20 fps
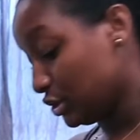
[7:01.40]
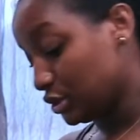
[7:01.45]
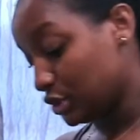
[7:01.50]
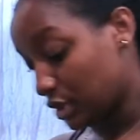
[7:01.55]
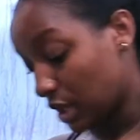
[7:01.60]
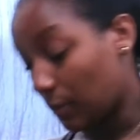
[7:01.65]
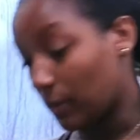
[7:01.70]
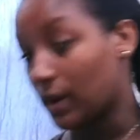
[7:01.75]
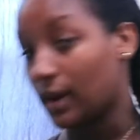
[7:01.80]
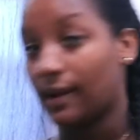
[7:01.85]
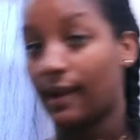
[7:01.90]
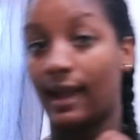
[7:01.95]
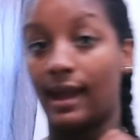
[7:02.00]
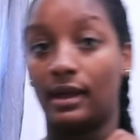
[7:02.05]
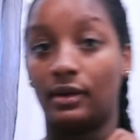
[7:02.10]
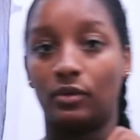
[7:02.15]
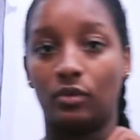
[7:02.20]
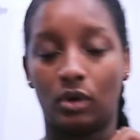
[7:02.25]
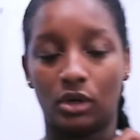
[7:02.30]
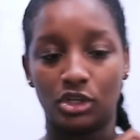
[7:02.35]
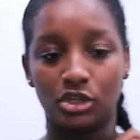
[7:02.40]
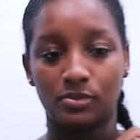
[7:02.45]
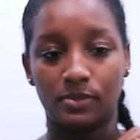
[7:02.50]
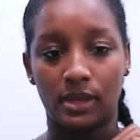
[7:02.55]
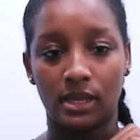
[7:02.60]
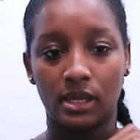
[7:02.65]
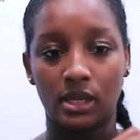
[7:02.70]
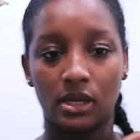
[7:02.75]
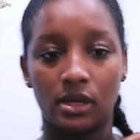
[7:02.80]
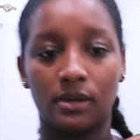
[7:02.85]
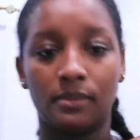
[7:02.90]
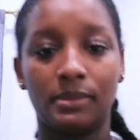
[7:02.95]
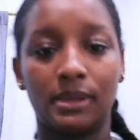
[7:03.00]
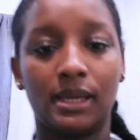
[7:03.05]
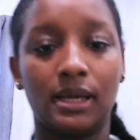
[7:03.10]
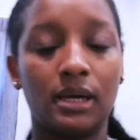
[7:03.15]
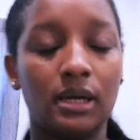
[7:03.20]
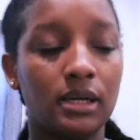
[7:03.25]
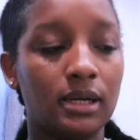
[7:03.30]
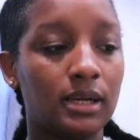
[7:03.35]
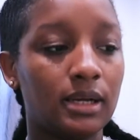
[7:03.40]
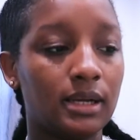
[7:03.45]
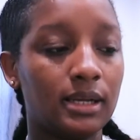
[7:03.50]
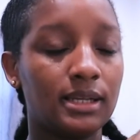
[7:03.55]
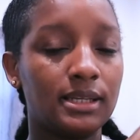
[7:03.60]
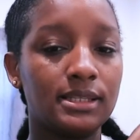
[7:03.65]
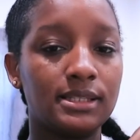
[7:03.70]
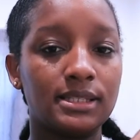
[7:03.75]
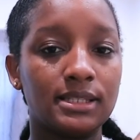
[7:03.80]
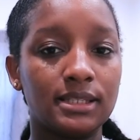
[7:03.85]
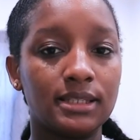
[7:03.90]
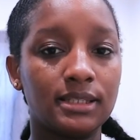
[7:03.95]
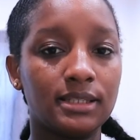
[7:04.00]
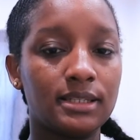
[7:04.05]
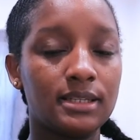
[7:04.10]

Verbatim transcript: shower and wash my hair because